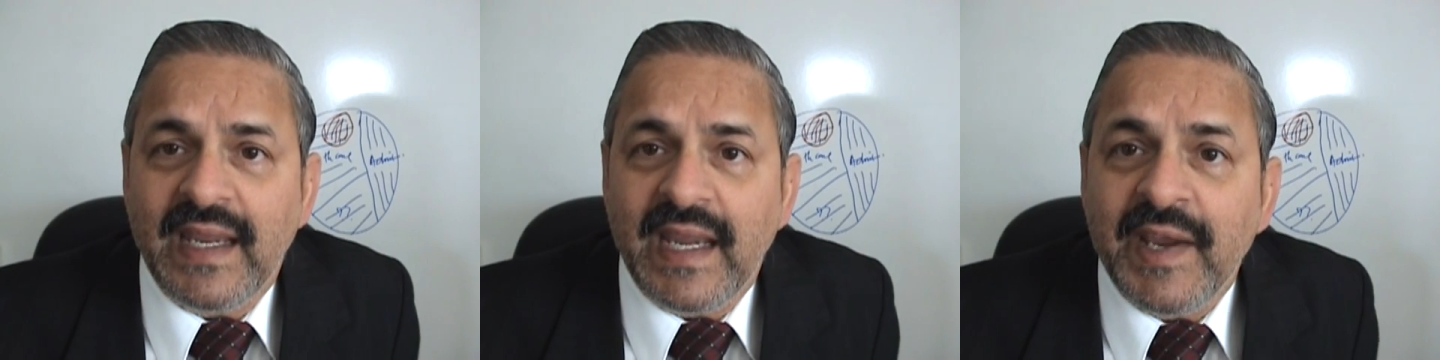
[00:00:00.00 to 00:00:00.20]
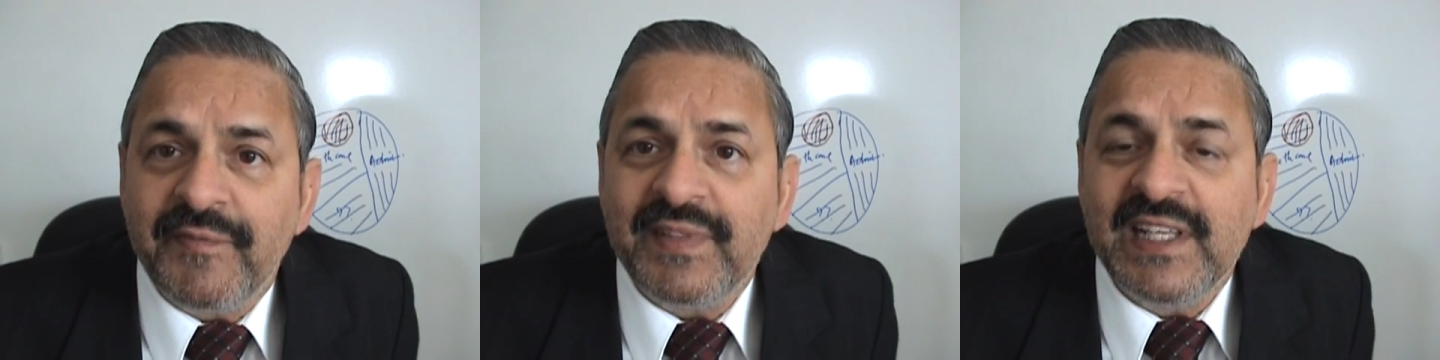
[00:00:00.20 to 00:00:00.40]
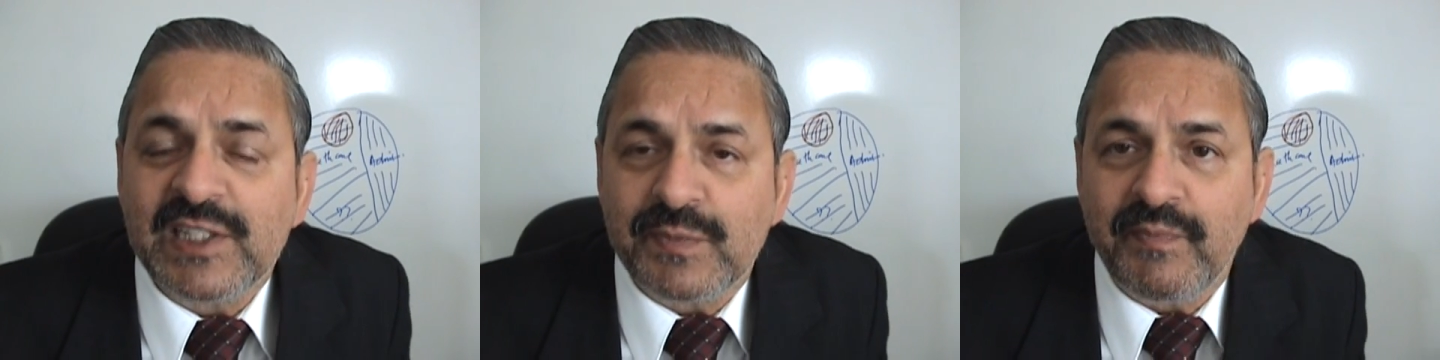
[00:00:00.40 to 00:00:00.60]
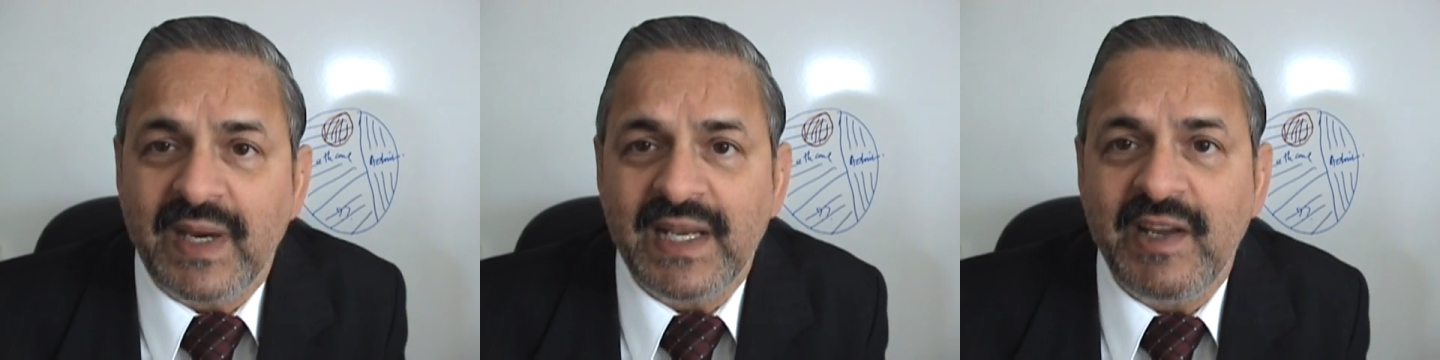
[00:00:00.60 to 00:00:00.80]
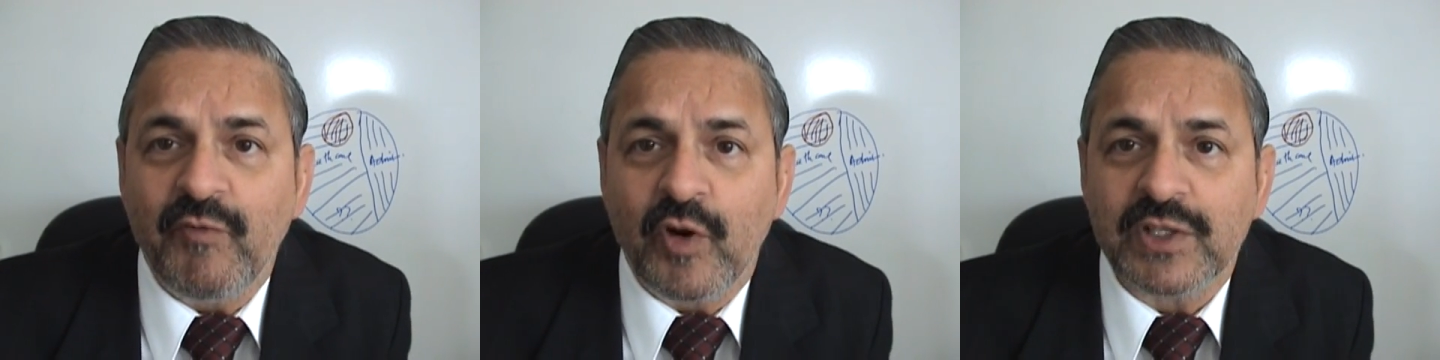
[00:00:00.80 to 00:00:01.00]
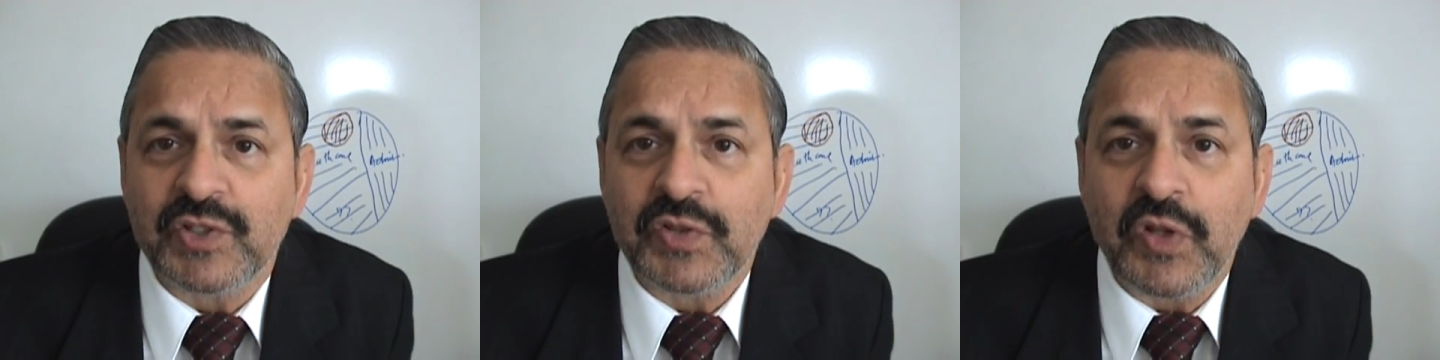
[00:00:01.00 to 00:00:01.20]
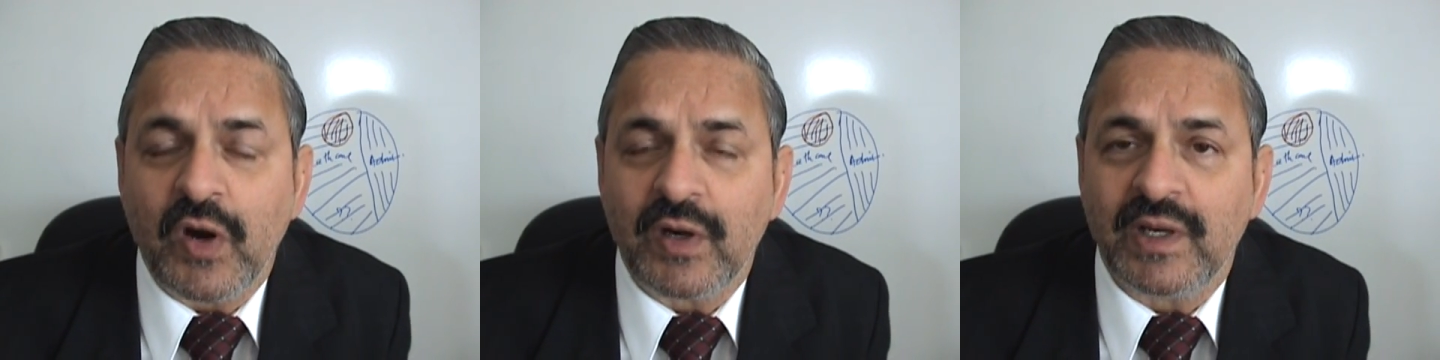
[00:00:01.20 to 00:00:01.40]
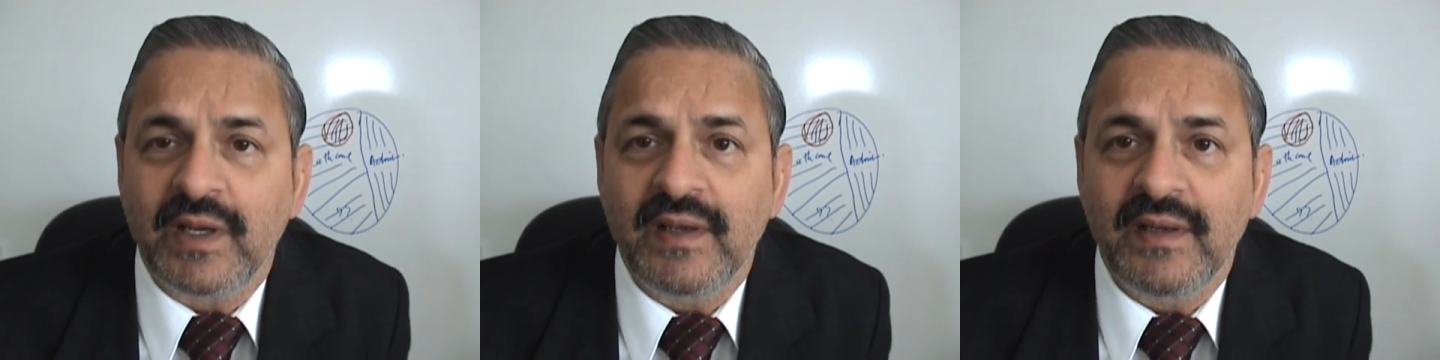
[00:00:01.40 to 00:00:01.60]
if this money was
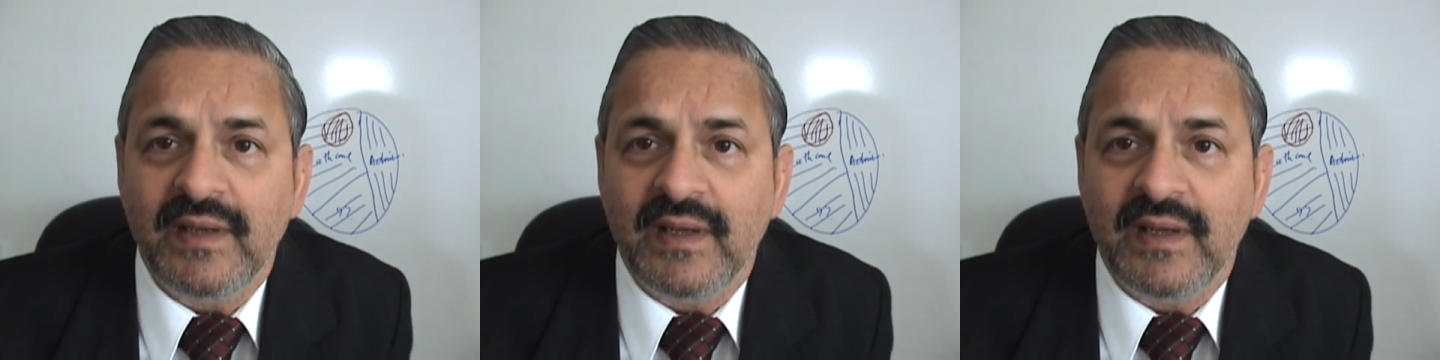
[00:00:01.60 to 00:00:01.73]
not